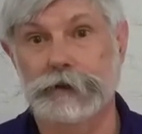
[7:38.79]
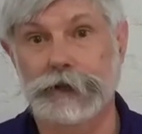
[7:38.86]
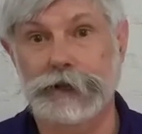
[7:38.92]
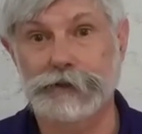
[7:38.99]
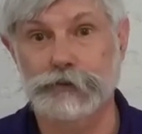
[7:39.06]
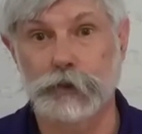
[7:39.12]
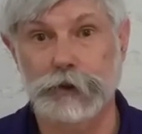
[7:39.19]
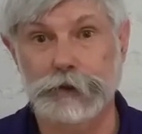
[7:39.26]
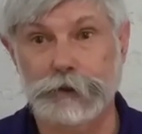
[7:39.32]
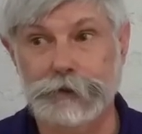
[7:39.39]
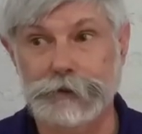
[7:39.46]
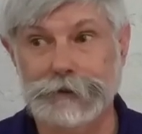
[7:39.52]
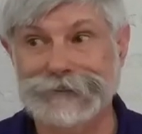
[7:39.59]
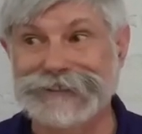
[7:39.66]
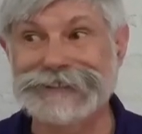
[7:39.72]
And that's what
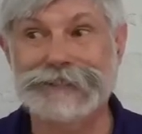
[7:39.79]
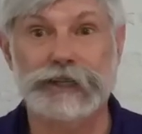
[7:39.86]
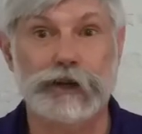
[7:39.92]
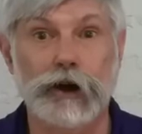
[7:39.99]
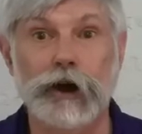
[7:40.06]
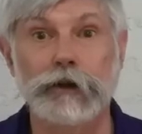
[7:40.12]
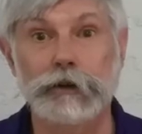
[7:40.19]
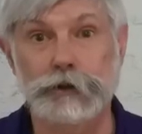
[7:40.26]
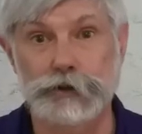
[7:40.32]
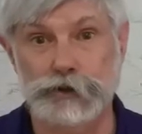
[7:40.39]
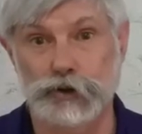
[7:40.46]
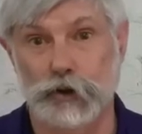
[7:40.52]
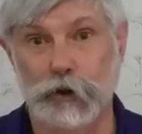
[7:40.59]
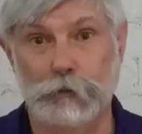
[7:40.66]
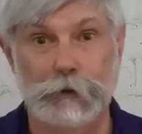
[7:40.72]
teaching college
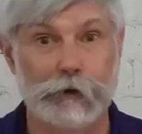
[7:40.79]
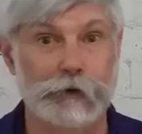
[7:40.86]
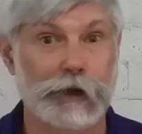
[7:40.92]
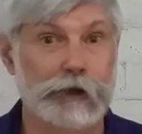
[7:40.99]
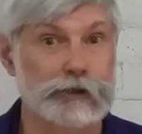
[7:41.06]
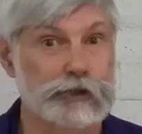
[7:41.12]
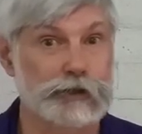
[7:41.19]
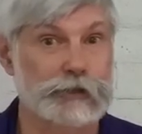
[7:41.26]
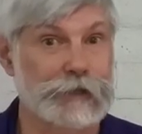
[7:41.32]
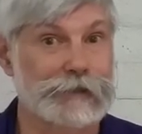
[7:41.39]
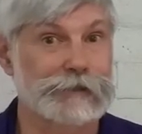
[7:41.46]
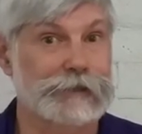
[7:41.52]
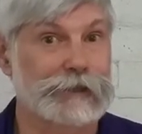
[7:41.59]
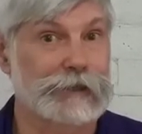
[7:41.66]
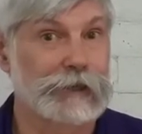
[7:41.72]
is all about, not just
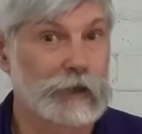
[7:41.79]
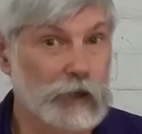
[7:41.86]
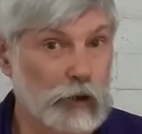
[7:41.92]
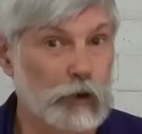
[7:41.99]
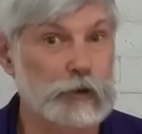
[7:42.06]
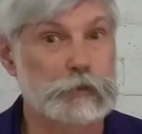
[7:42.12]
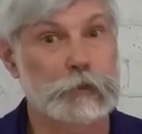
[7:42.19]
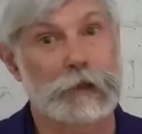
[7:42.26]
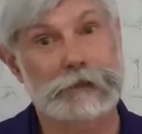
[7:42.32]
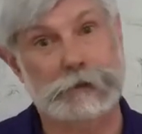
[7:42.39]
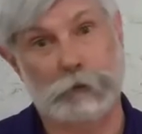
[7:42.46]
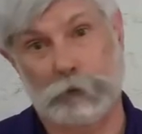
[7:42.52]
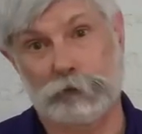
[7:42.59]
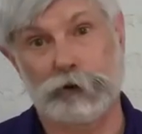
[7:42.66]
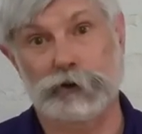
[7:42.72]
as a coach, but as
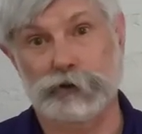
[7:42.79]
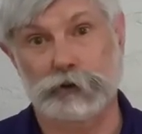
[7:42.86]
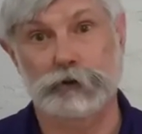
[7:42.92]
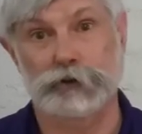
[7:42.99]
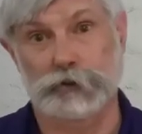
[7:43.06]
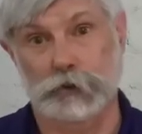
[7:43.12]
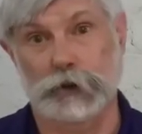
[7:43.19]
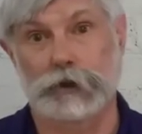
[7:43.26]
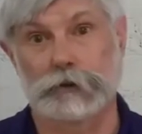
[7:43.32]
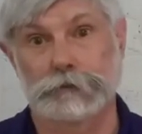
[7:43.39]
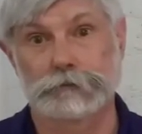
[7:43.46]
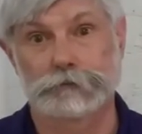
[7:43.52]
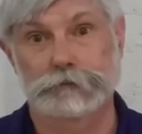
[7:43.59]
a professor as well.